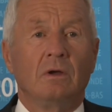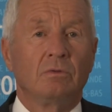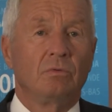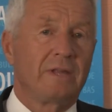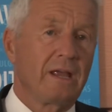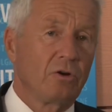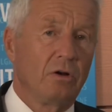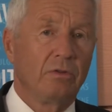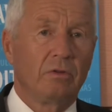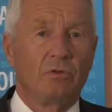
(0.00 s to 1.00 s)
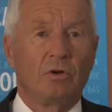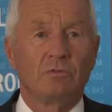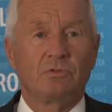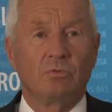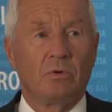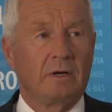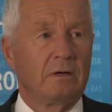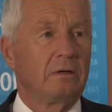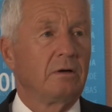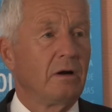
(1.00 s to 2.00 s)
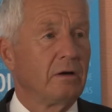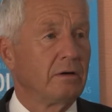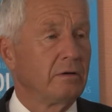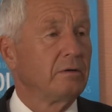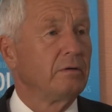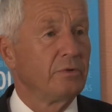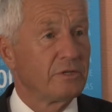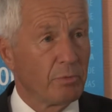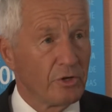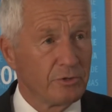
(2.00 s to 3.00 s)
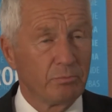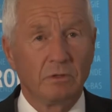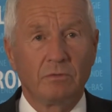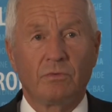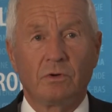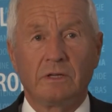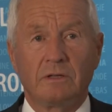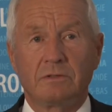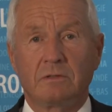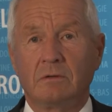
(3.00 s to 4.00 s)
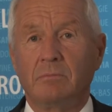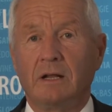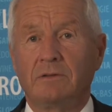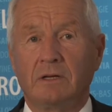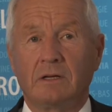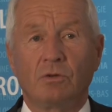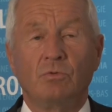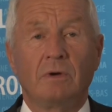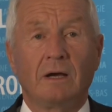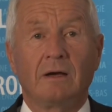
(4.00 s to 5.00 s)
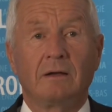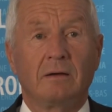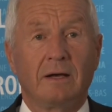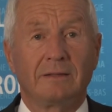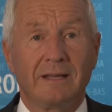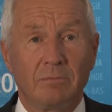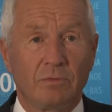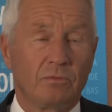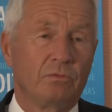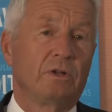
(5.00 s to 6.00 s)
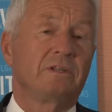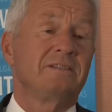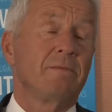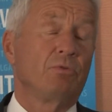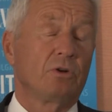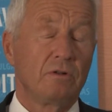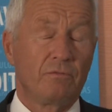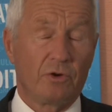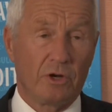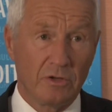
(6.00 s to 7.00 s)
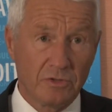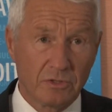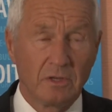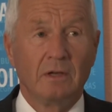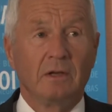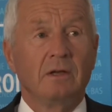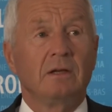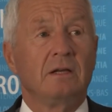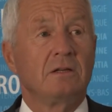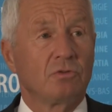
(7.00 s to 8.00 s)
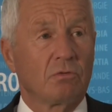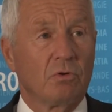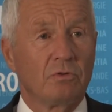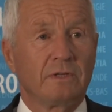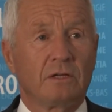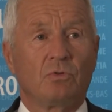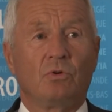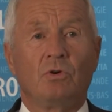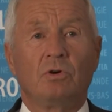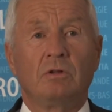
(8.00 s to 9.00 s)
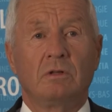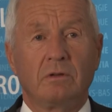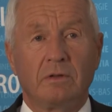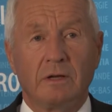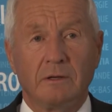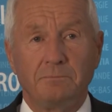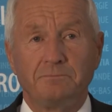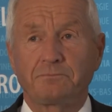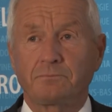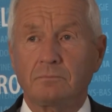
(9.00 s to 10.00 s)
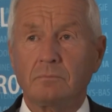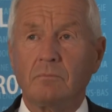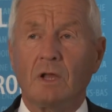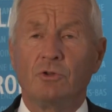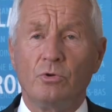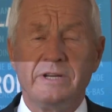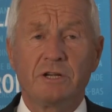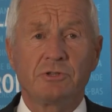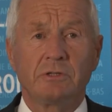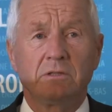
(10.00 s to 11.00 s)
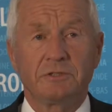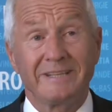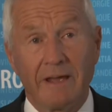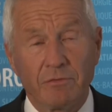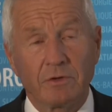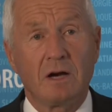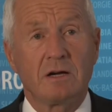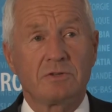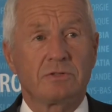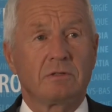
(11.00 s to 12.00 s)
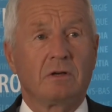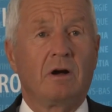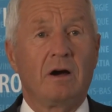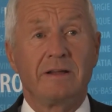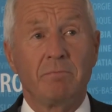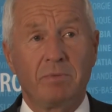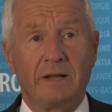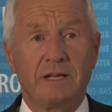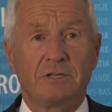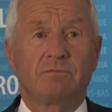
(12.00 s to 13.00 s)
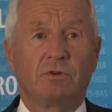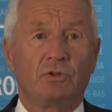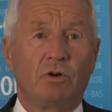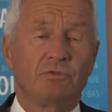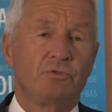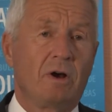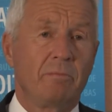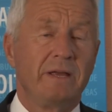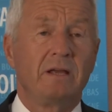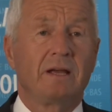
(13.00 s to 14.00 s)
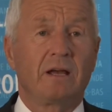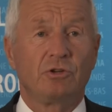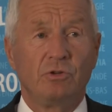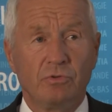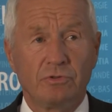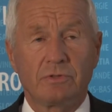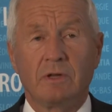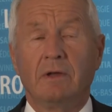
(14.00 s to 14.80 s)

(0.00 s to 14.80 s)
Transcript: to take on those who uh, are responsible for this uh, military coup uh, attempt. What is important for us is, of course, that all the judicial safeguards are in place for those who are being accused